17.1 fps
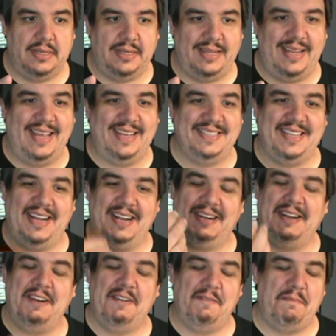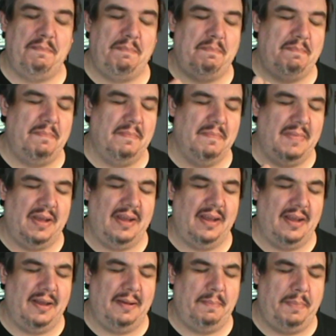It has that kind of
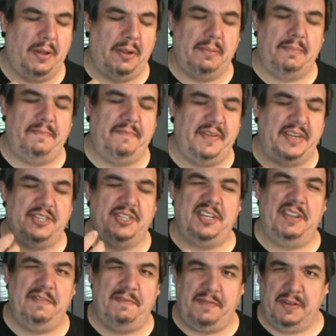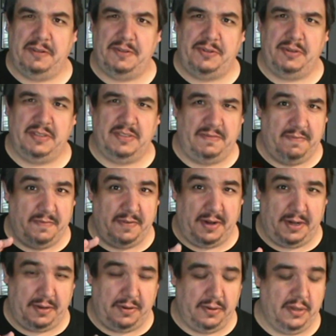pulp fiction-y feel to it. It's
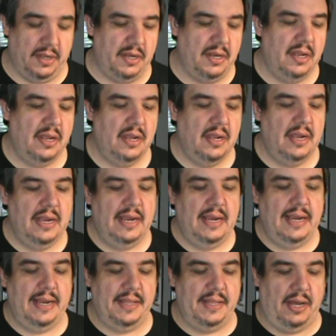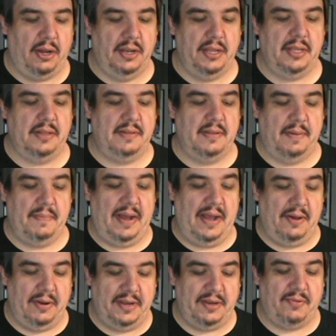very good.
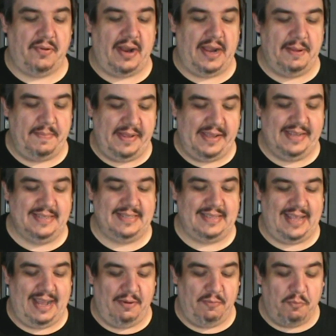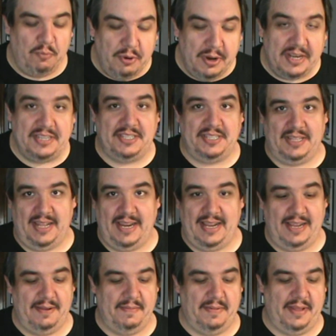My only gripe is I wish that
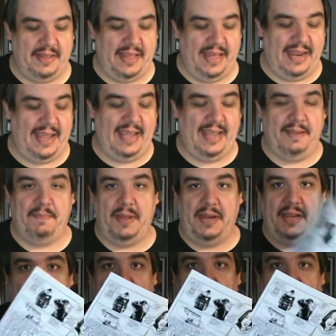it had been in